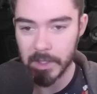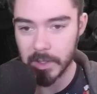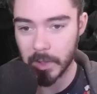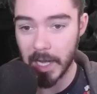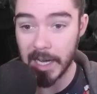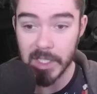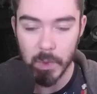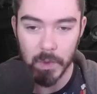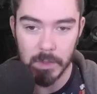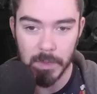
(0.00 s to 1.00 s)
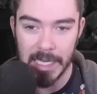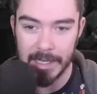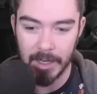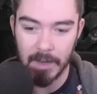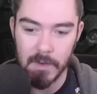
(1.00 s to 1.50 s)
So, our actual
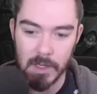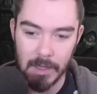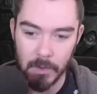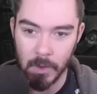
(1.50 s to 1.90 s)
speed after the